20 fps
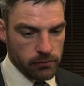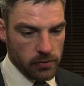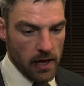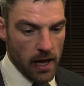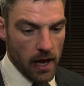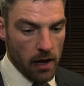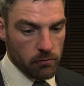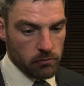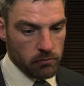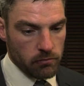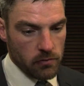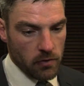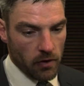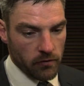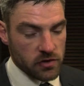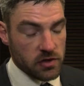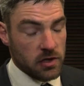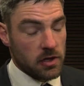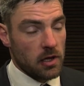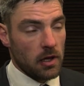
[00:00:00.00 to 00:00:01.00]
Yeah, I'm
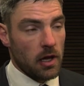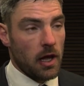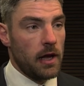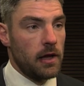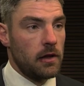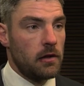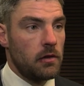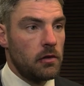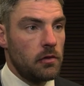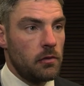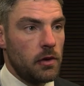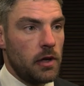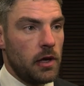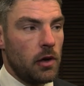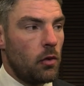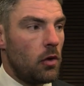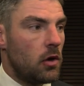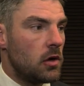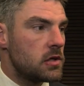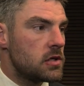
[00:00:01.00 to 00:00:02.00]
obviously delighted with the
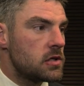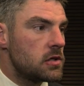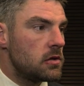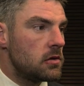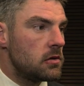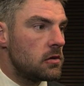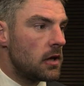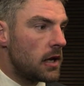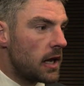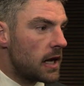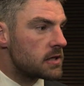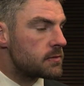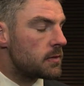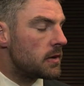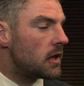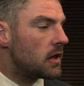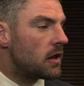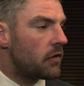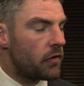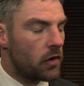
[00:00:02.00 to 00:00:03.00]
awards. You know, it has
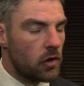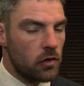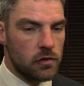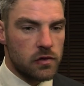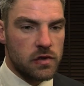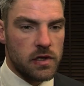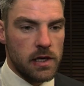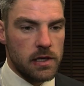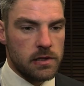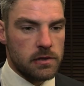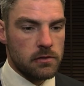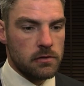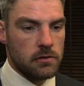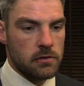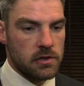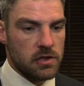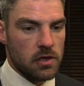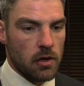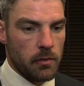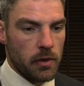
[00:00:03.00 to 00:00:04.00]
been a difficult season.
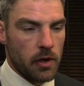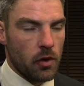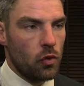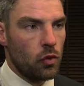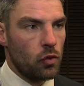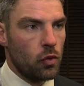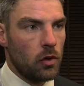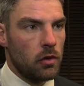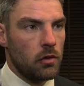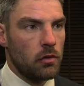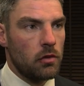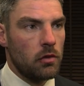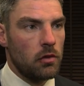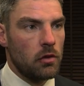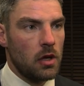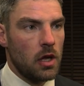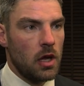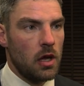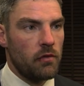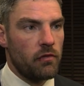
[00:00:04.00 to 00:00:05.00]
It's not been a good one
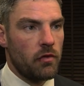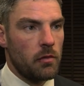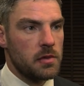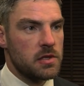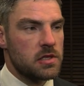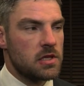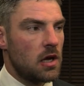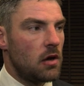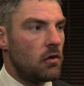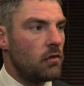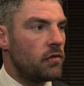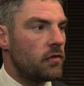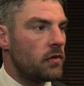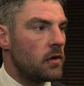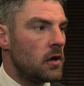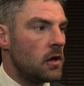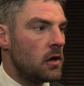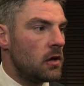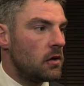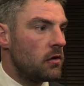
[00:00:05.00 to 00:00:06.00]
for myself,
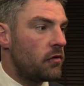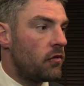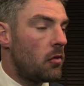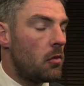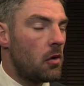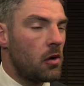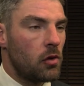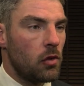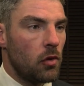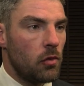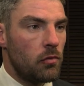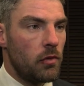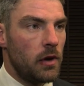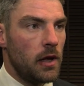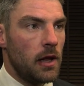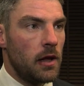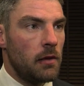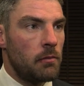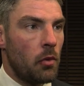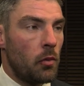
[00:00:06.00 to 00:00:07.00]
the football club,
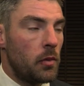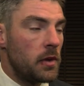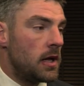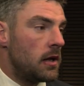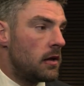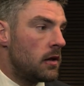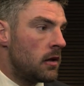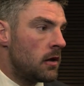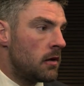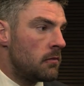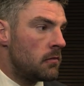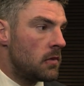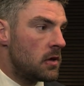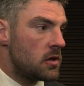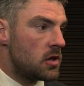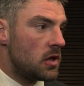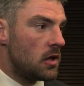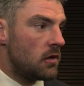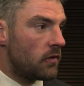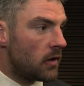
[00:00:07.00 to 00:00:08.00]
really. But we did
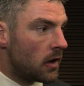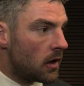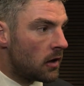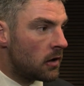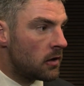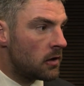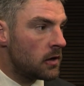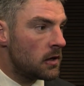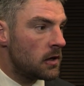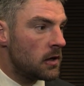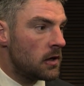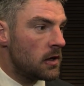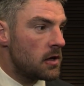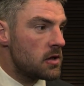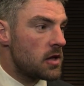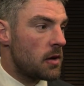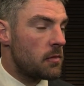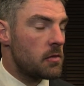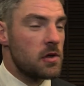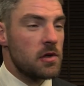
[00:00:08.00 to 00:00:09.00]
achieve our
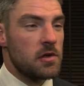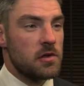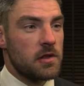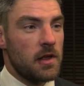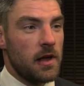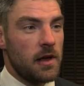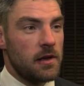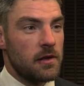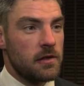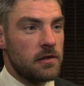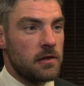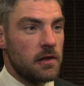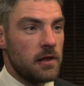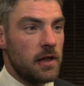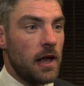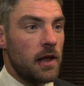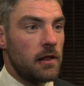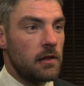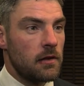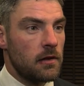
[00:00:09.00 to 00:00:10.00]
championship status in
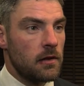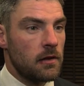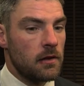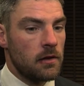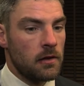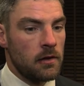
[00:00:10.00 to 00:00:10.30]
the end,